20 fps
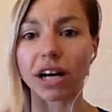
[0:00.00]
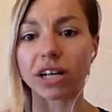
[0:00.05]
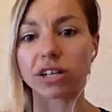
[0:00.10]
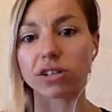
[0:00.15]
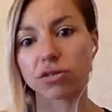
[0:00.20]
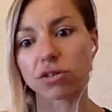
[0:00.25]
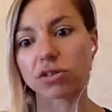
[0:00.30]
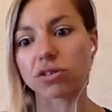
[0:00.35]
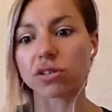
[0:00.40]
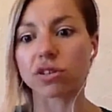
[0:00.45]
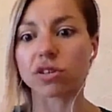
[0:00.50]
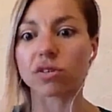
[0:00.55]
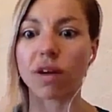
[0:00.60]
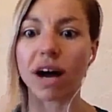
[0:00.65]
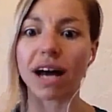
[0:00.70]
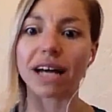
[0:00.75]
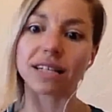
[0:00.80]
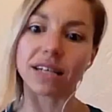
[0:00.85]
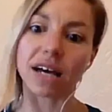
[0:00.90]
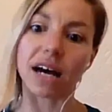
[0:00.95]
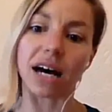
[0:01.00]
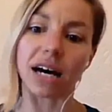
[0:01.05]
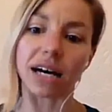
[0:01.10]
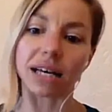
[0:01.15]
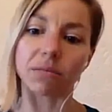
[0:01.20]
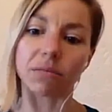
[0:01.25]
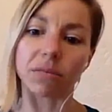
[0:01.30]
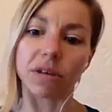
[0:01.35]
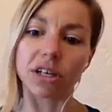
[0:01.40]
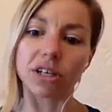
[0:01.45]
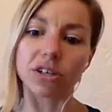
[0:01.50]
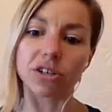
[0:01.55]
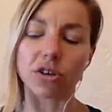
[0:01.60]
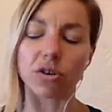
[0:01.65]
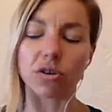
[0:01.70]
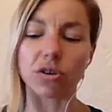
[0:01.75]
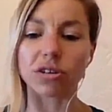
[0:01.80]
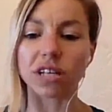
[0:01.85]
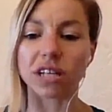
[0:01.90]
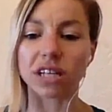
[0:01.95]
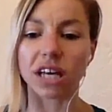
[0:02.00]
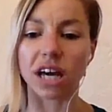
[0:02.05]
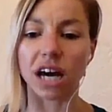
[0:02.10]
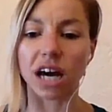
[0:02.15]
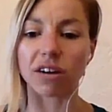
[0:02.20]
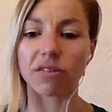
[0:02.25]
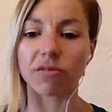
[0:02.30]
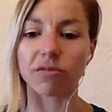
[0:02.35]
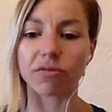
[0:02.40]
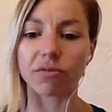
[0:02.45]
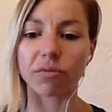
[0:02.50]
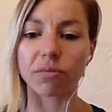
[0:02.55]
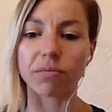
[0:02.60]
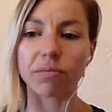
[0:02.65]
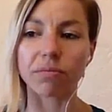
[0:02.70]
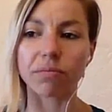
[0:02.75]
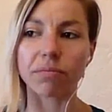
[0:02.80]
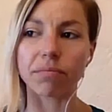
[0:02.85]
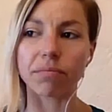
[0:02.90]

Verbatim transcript: the right drugs at the right time, so you didn't kind of